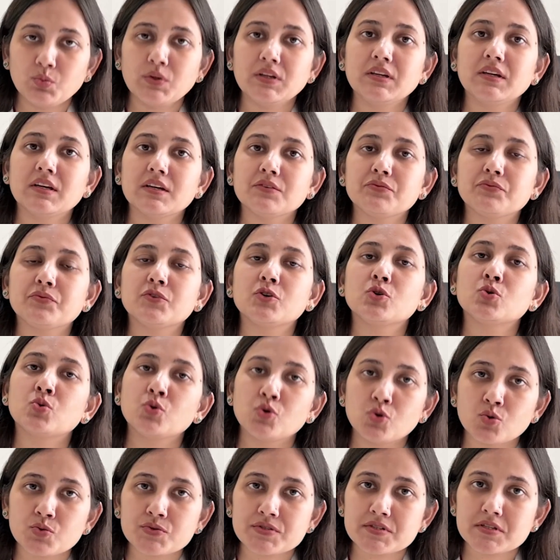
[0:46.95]
we give
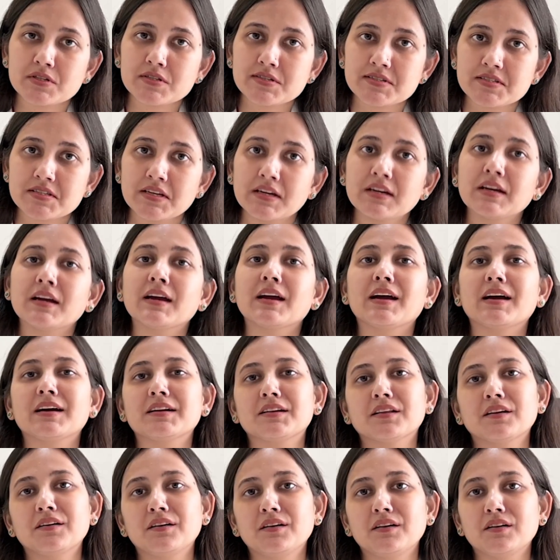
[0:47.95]
two doses
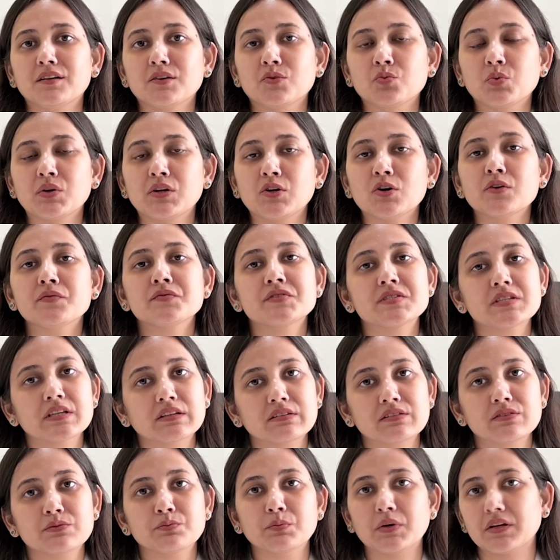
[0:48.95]
at an interval of
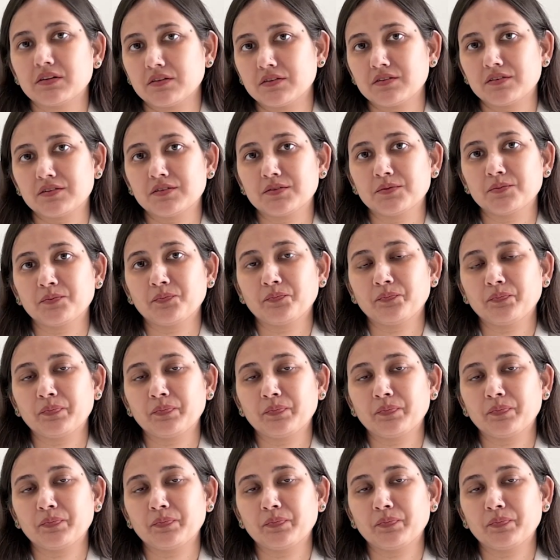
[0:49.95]
6 months.